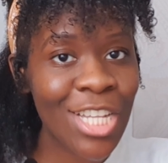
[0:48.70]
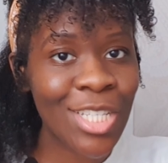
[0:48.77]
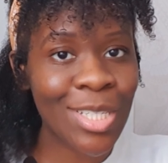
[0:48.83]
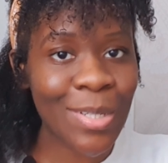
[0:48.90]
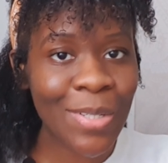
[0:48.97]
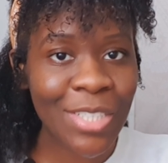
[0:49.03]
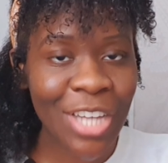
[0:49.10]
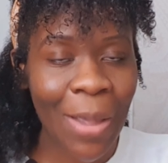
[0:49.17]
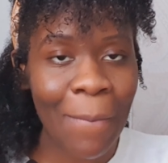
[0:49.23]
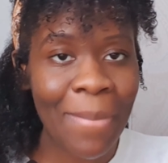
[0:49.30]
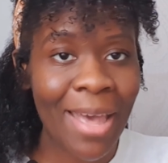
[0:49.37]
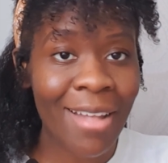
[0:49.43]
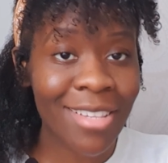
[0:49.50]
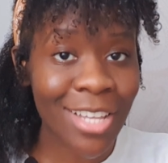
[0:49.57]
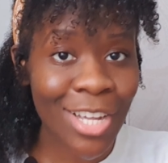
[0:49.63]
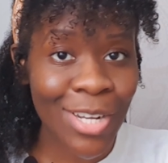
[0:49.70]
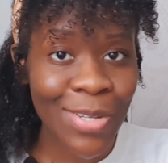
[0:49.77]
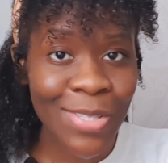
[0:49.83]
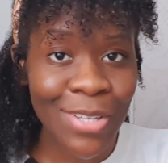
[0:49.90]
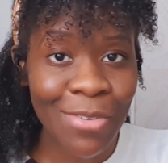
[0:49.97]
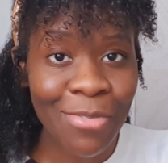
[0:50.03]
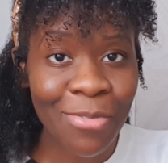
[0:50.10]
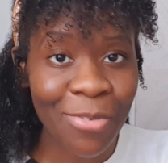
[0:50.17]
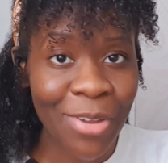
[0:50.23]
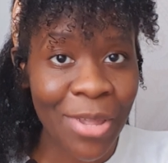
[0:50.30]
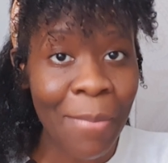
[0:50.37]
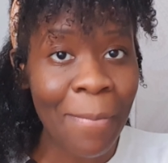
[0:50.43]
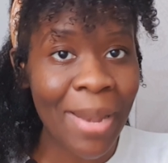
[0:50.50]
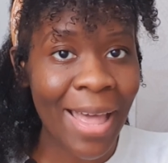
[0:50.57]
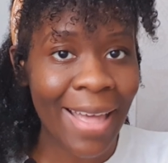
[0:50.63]
do check me out at
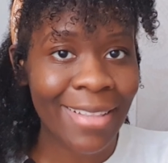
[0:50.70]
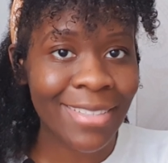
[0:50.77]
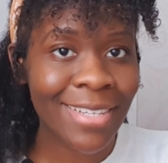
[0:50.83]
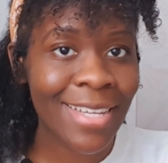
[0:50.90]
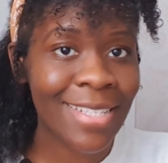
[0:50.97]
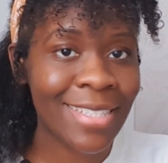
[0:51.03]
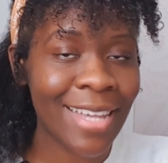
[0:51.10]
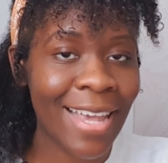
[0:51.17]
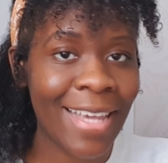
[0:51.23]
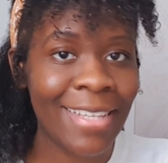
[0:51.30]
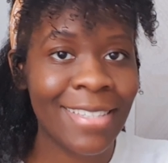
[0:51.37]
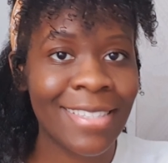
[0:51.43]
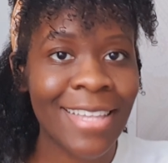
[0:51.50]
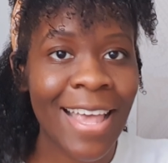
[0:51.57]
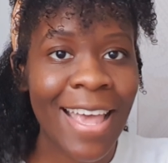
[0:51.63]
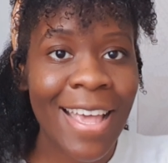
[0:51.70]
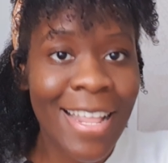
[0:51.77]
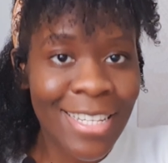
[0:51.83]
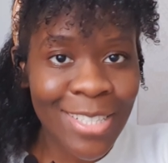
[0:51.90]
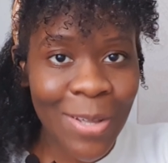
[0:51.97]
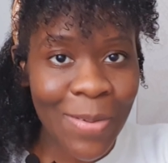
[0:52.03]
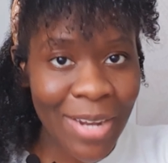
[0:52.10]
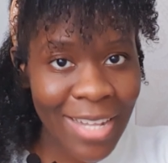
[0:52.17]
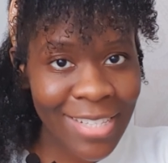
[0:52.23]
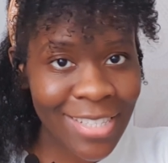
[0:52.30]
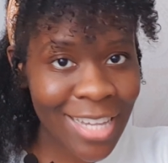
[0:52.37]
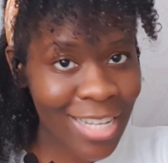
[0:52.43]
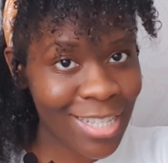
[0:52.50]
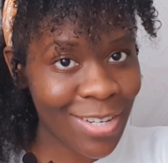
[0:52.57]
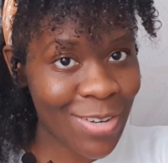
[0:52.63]
Gluten-Free Plant Taste. So let's
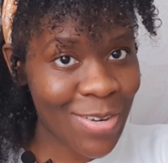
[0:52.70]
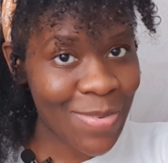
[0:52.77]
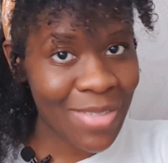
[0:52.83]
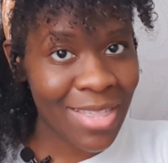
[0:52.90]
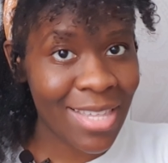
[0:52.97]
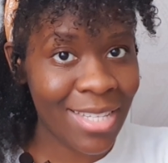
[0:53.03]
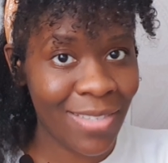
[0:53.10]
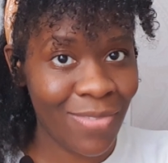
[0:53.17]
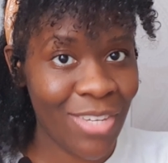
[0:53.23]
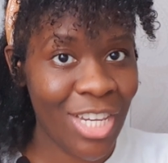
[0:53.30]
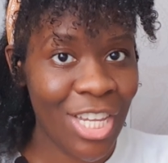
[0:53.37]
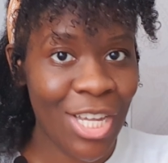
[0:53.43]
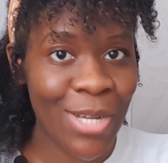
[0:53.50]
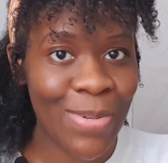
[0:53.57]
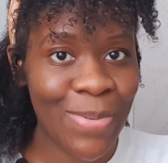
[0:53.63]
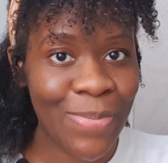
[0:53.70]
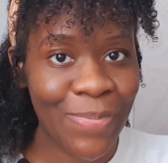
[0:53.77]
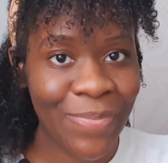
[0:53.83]
get on with this video.